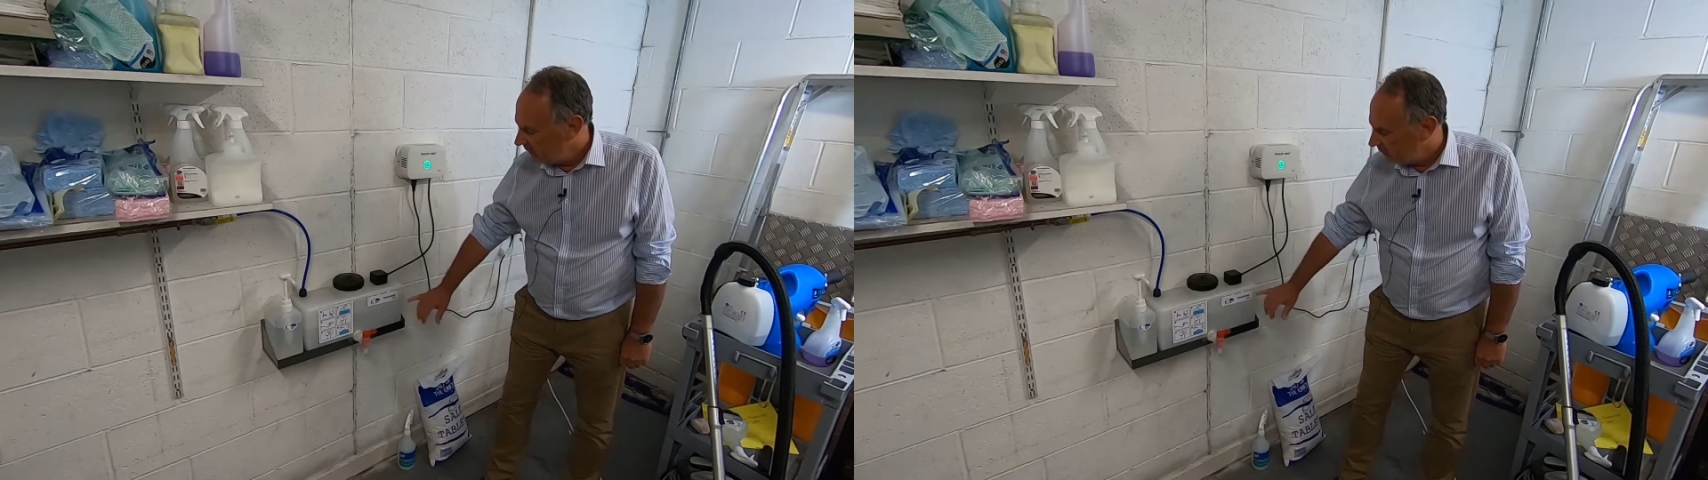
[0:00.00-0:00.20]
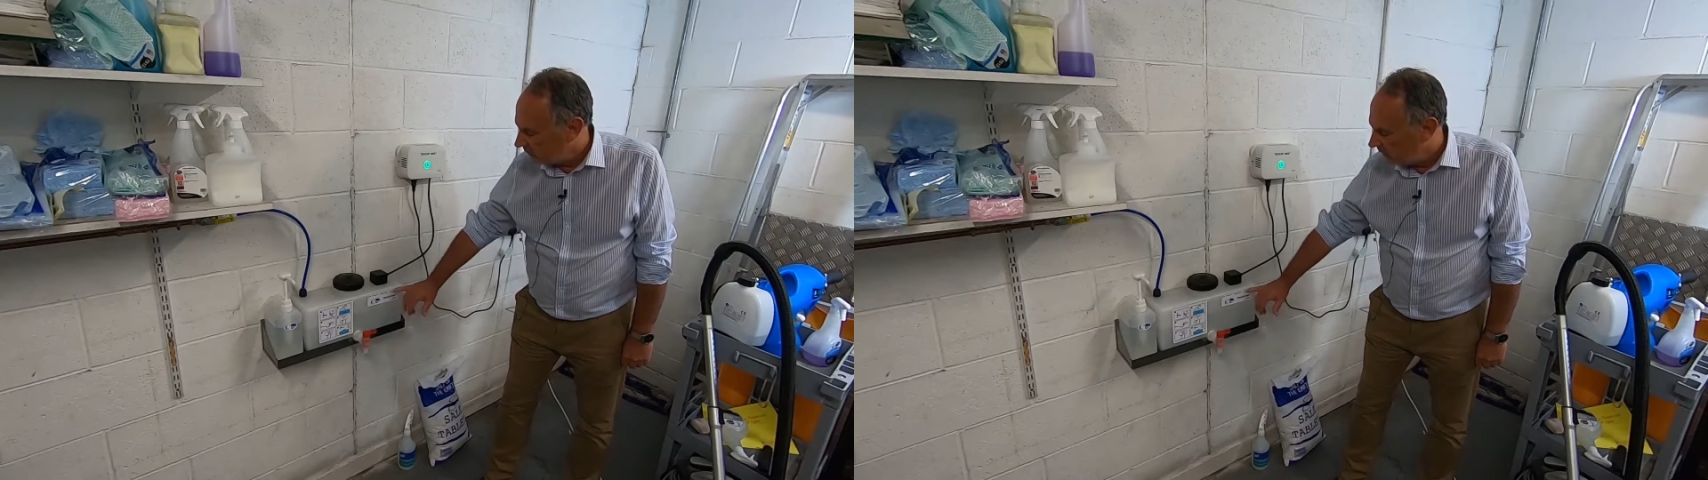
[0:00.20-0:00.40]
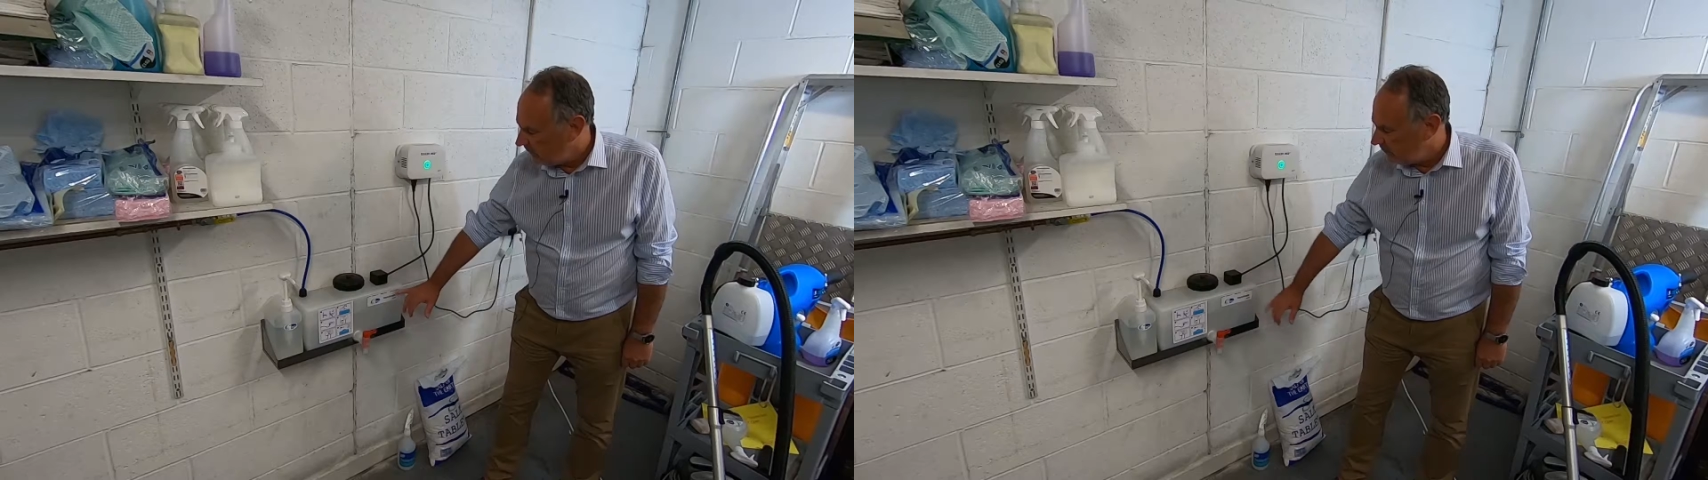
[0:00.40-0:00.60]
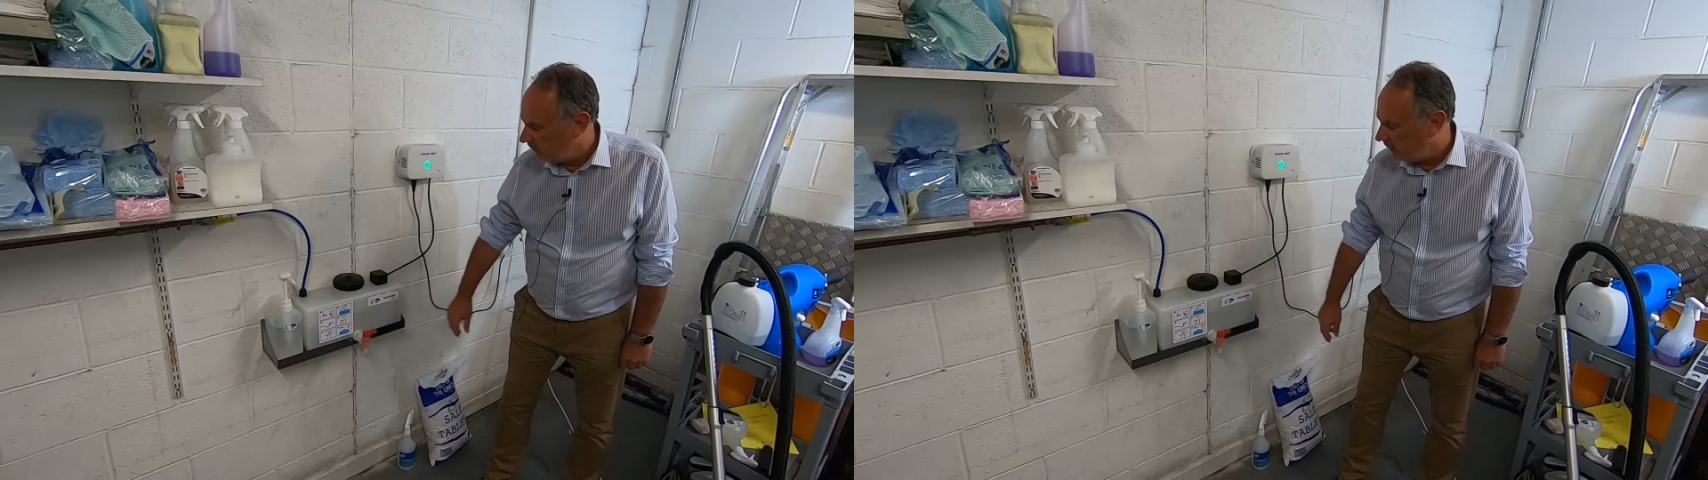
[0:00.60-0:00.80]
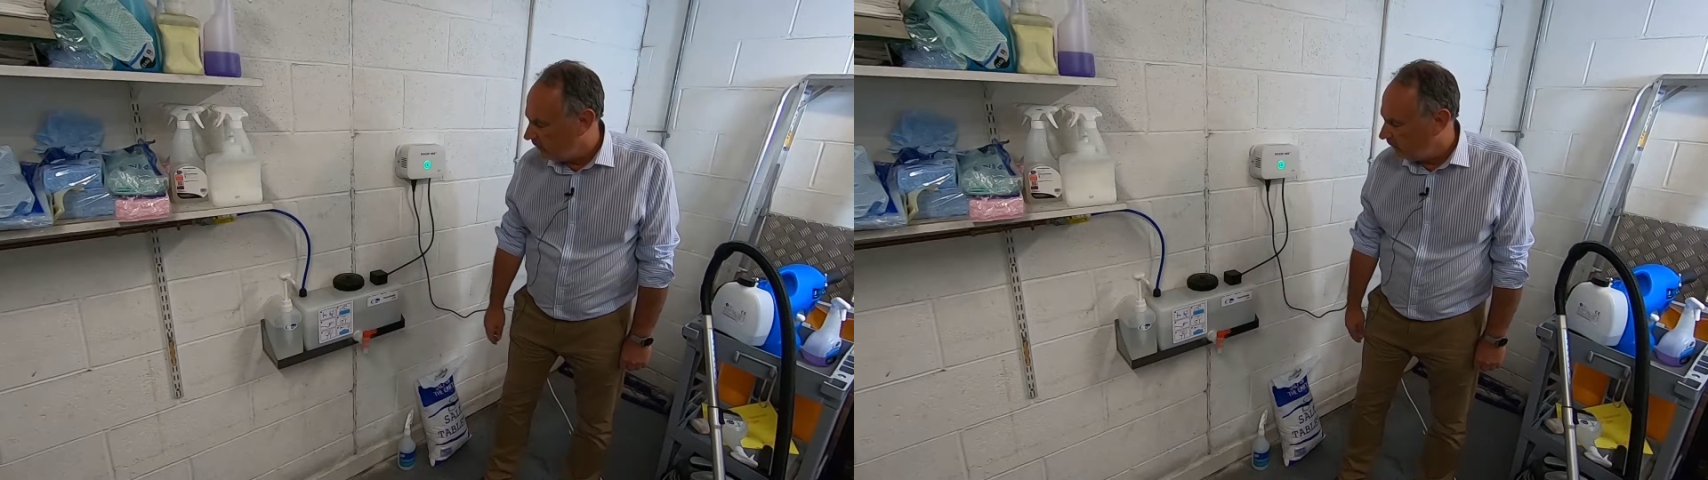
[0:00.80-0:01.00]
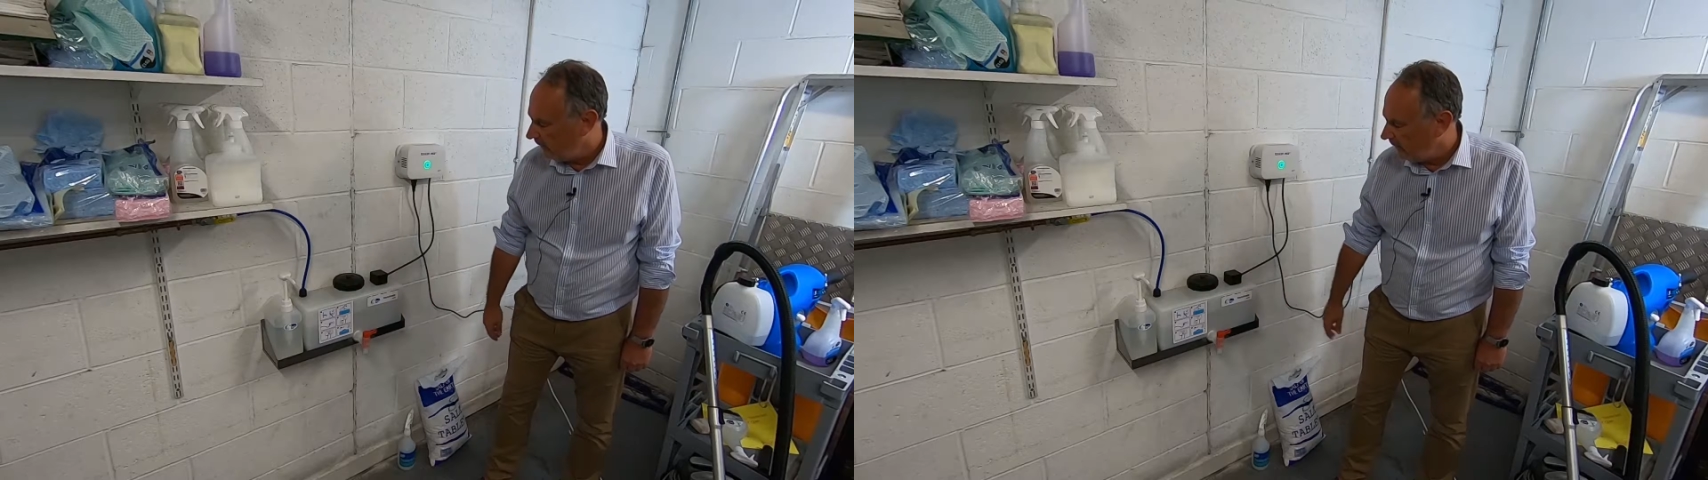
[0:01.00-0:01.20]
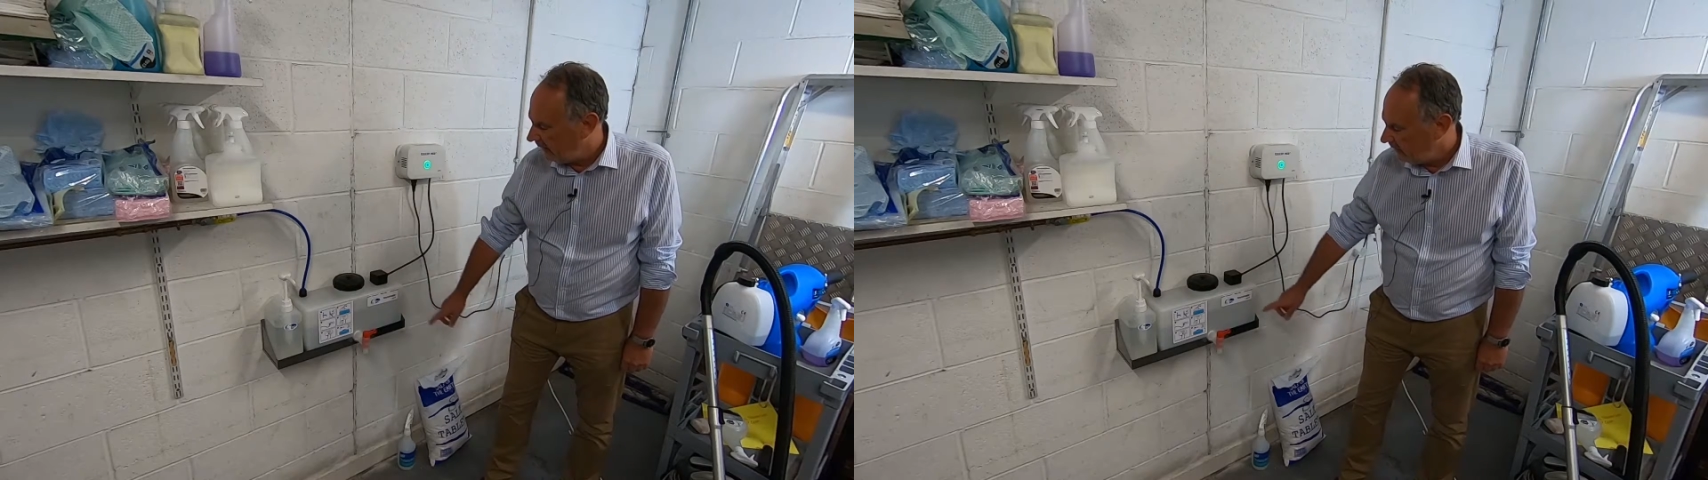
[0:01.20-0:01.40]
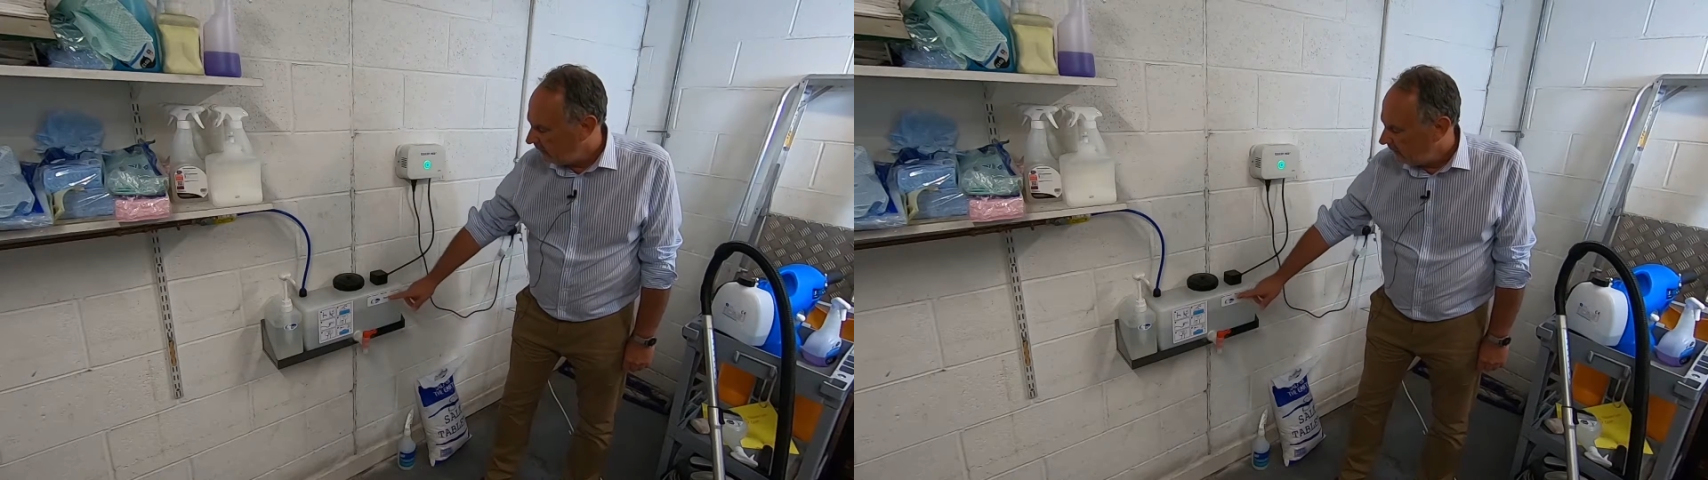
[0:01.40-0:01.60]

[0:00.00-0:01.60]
So keep your eye on there,